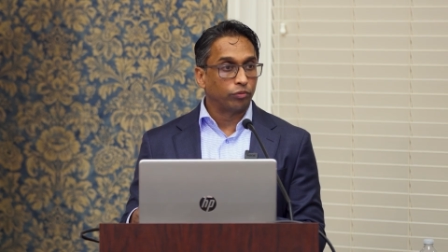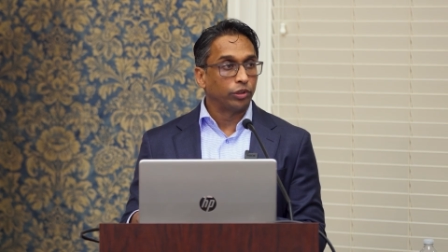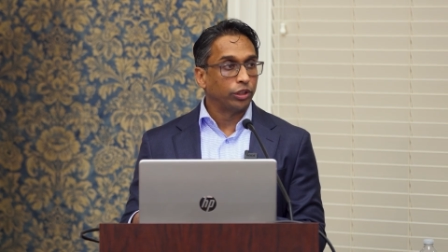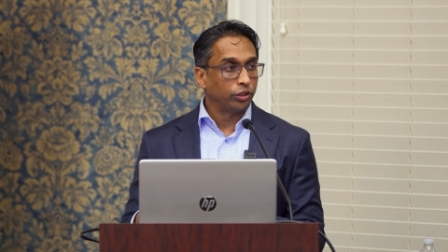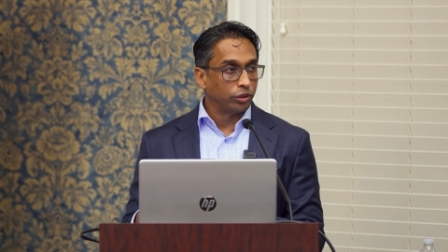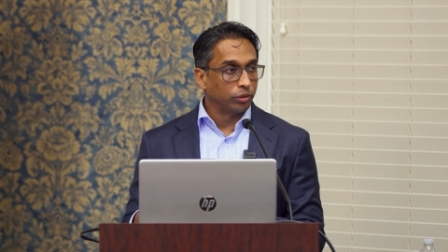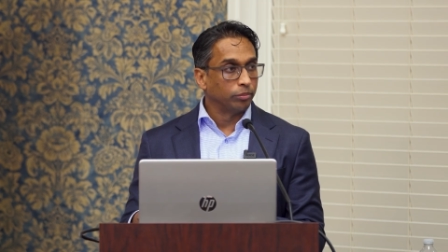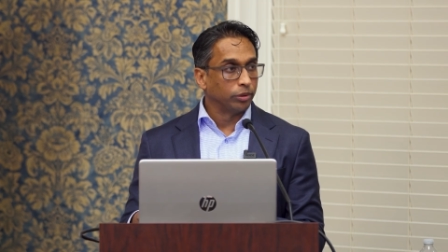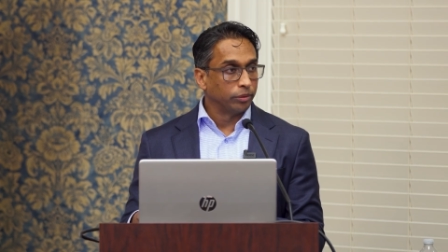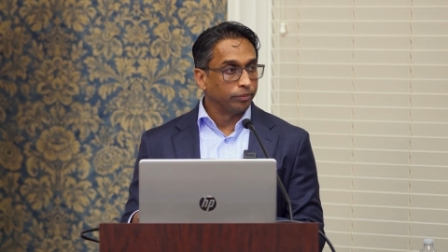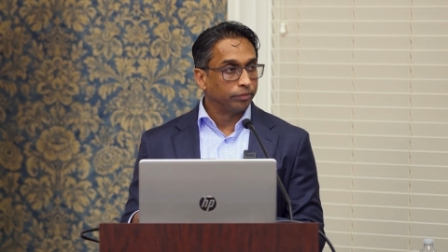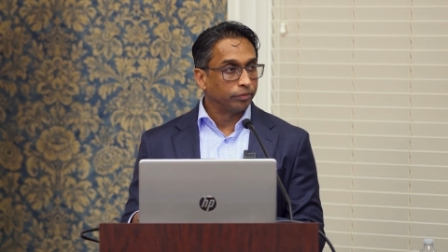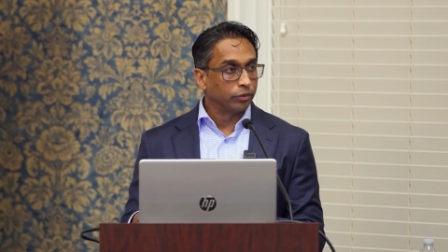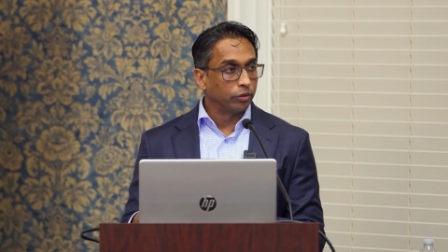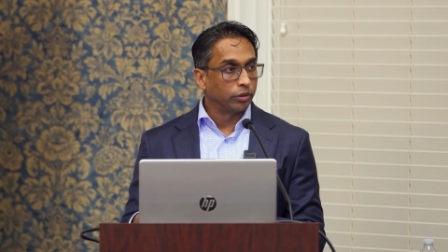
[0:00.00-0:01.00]
reasonable.
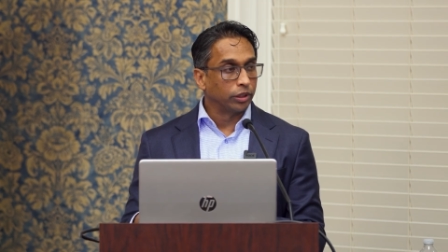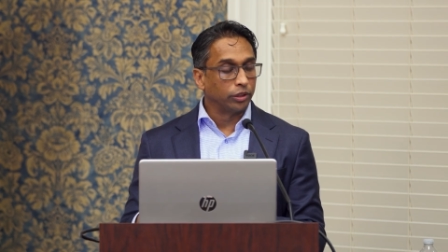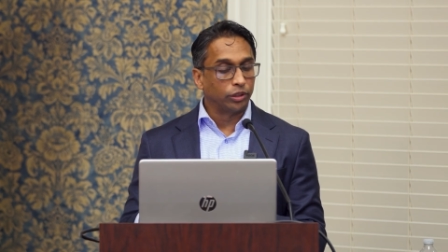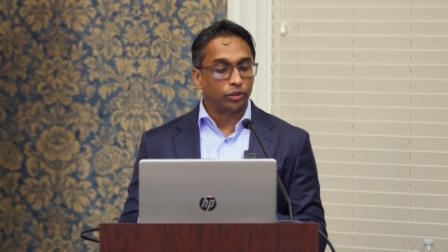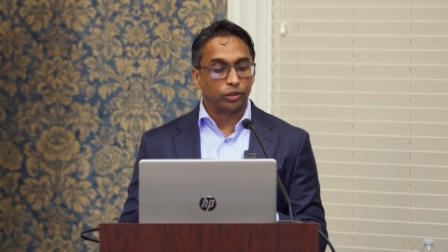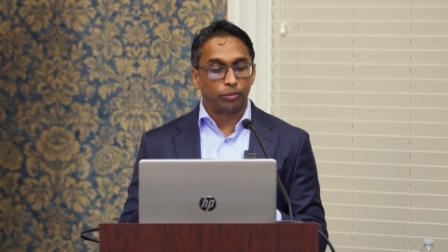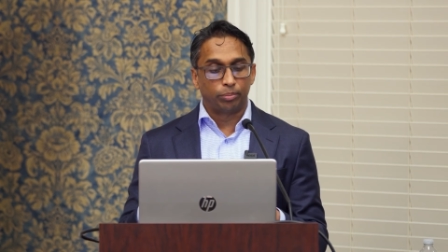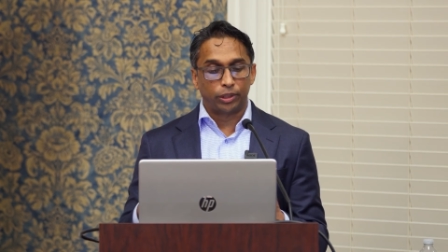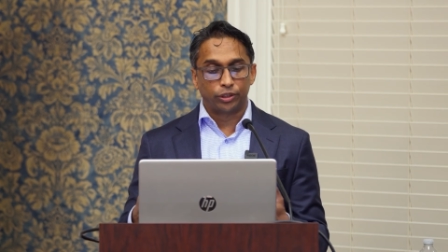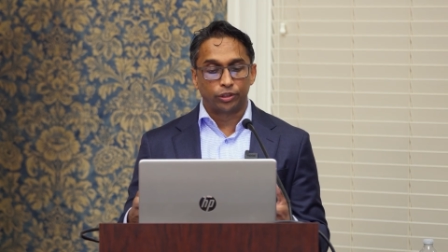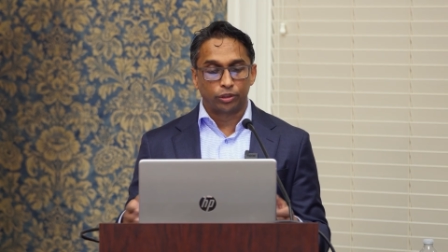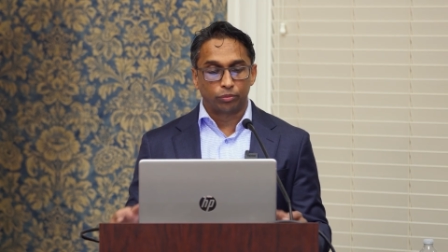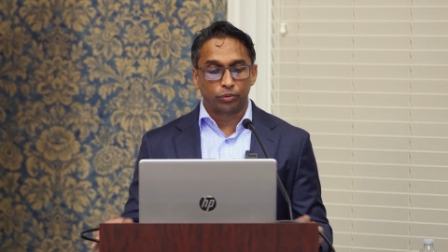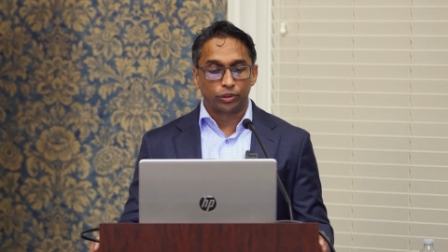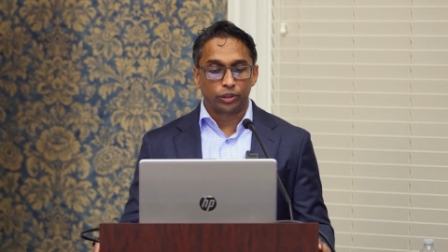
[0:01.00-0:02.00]
Okay, these are the
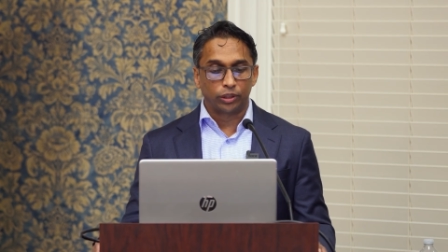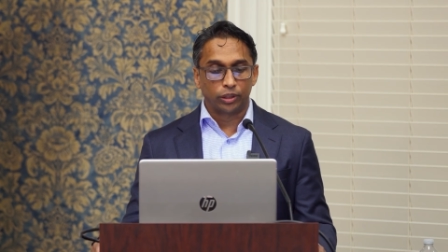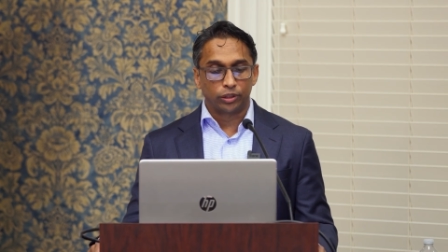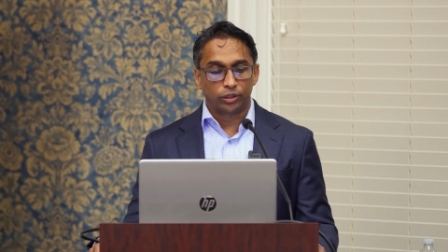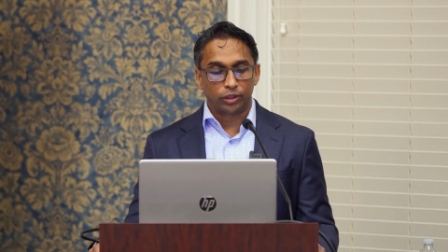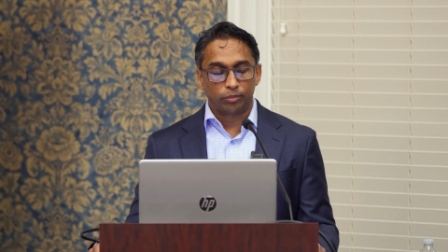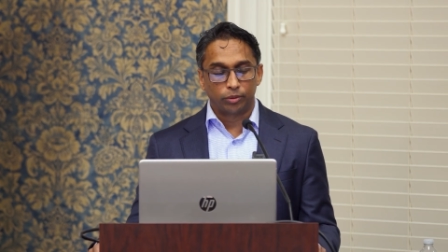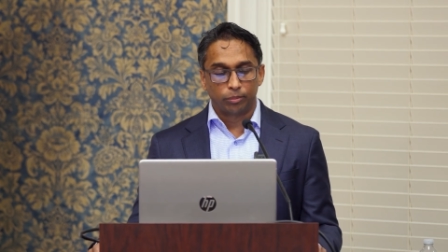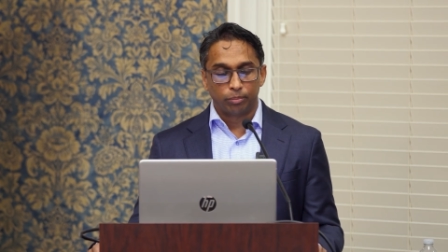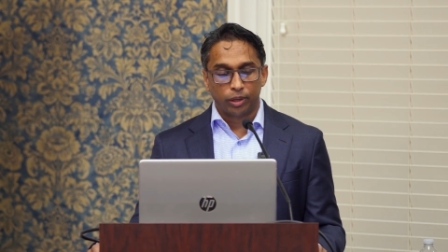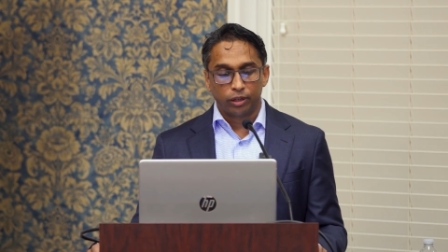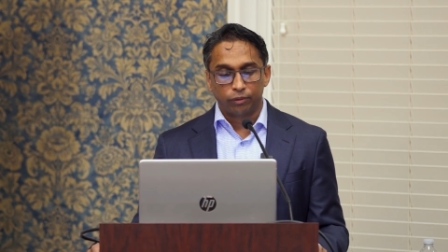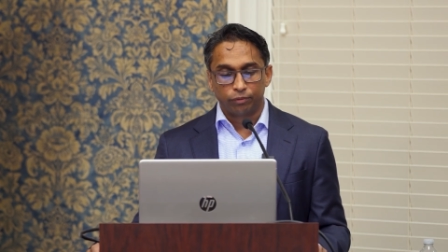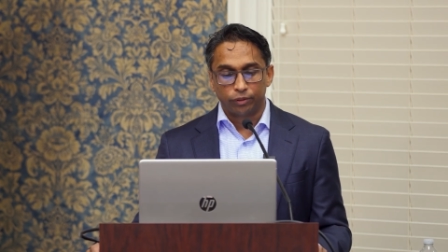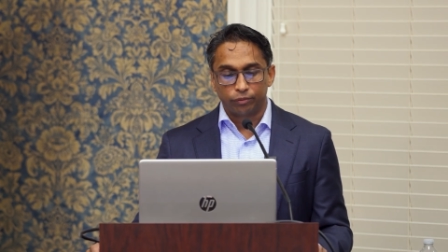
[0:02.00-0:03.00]
patients we see that seem to
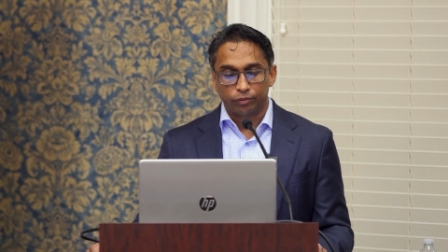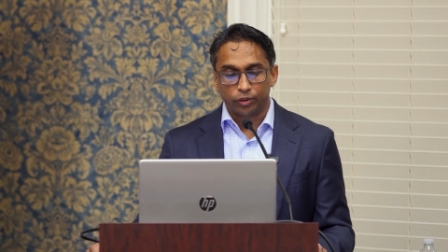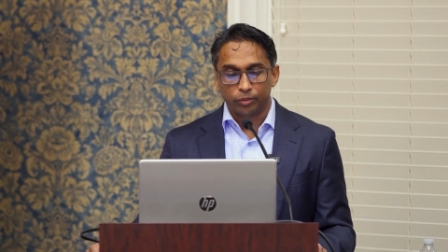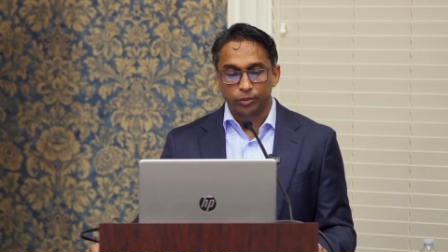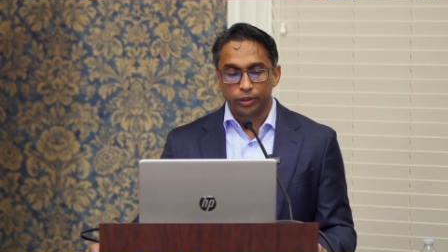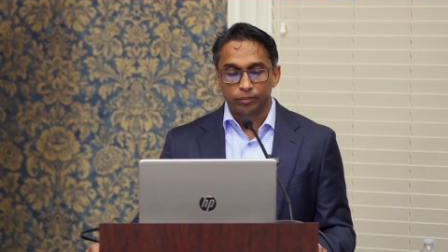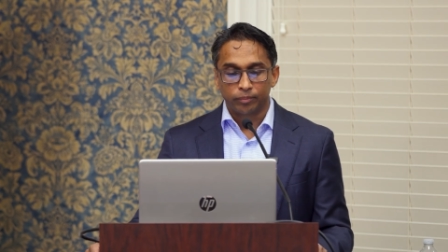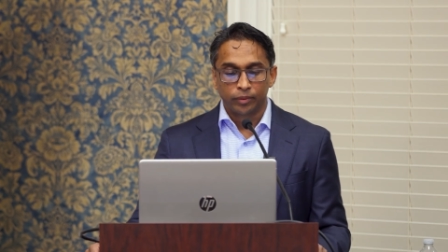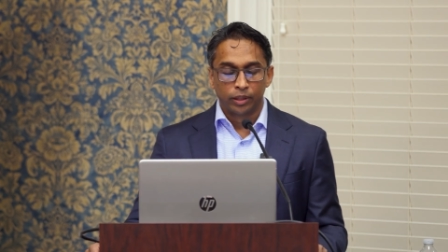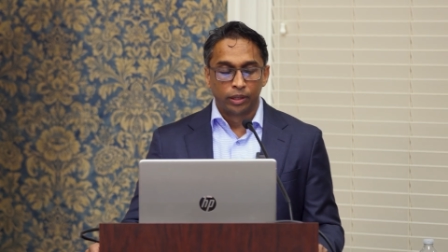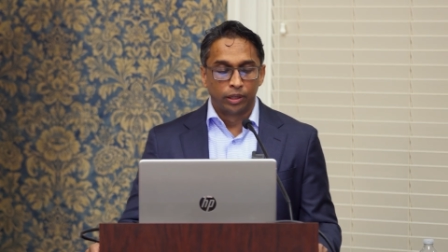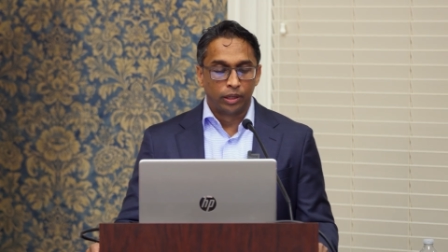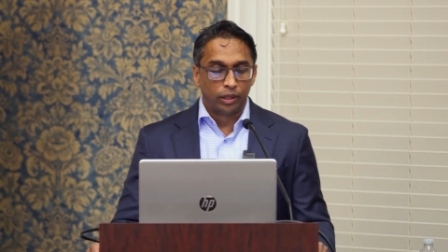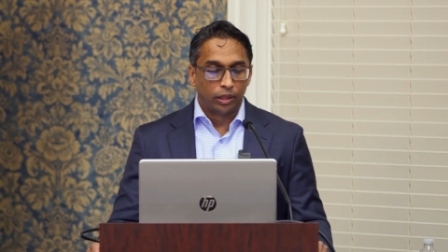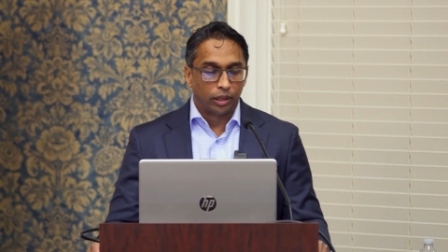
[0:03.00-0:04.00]
benefit from it.
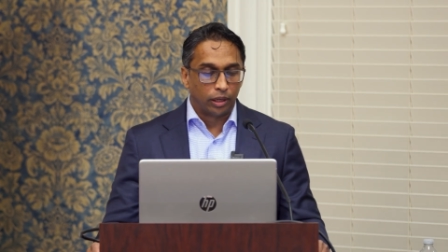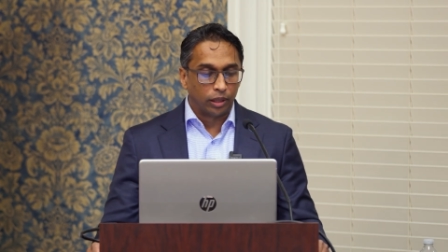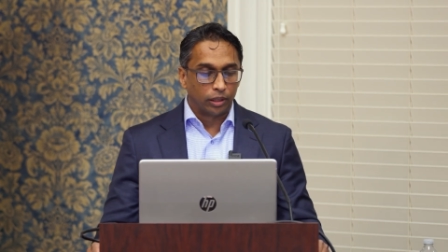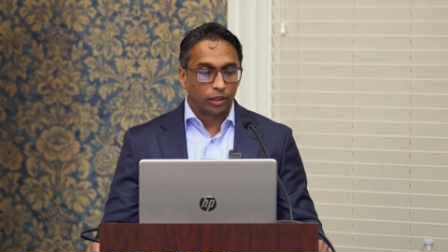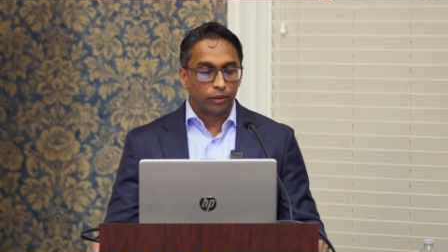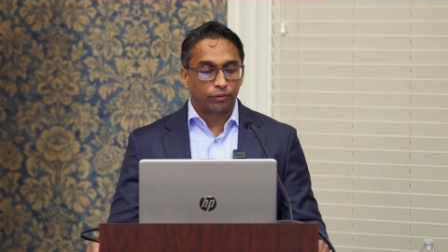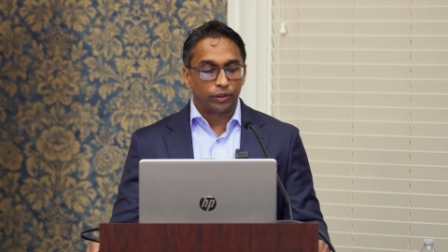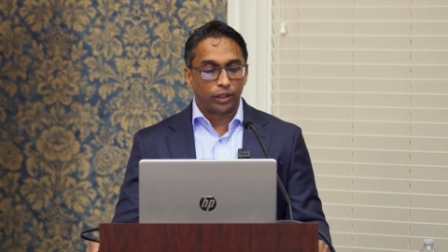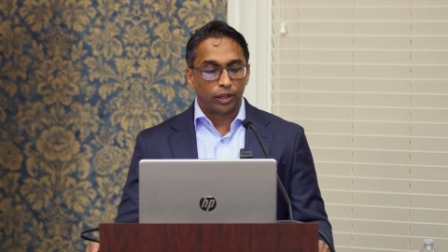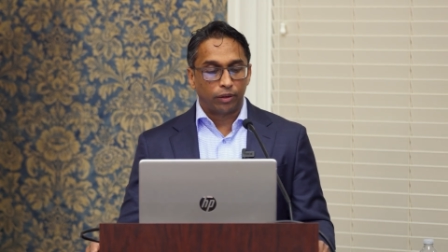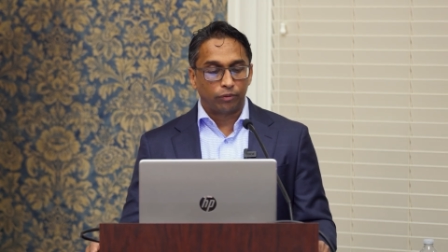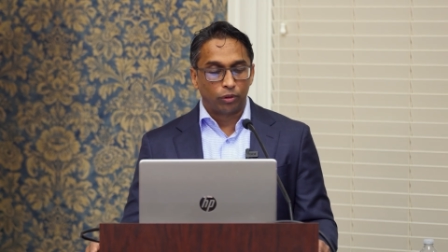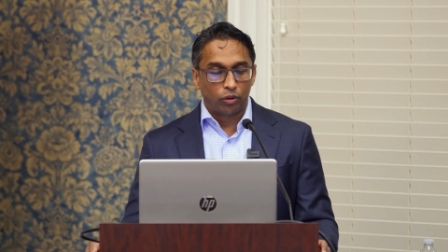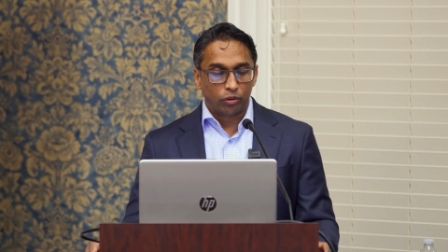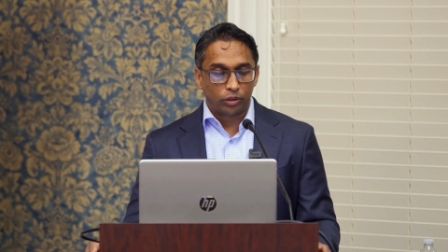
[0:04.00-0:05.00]
If they
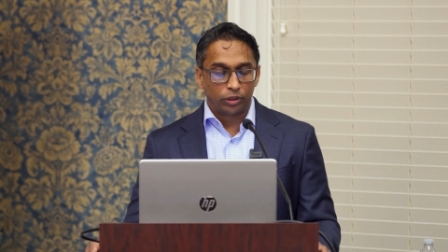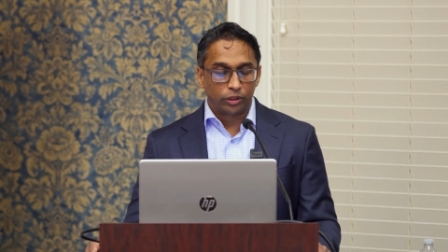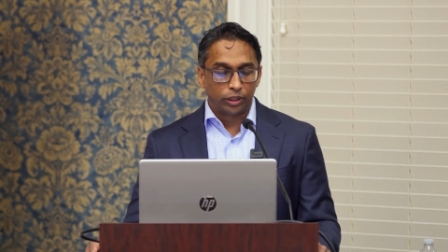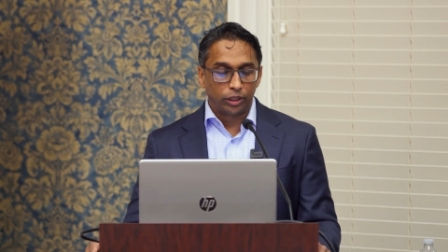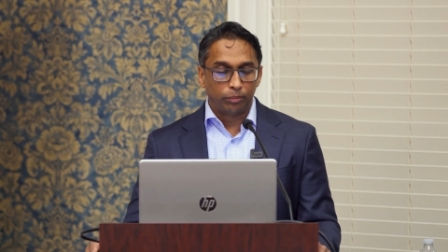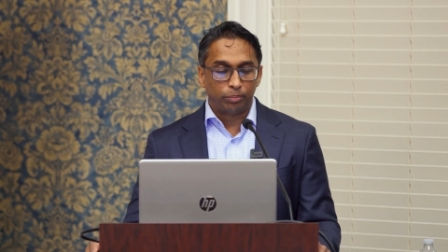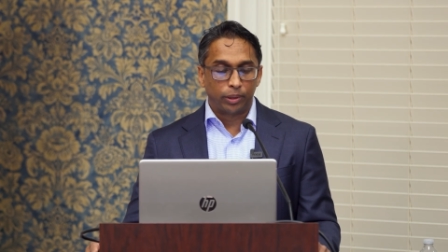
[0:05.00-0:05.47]
have local knee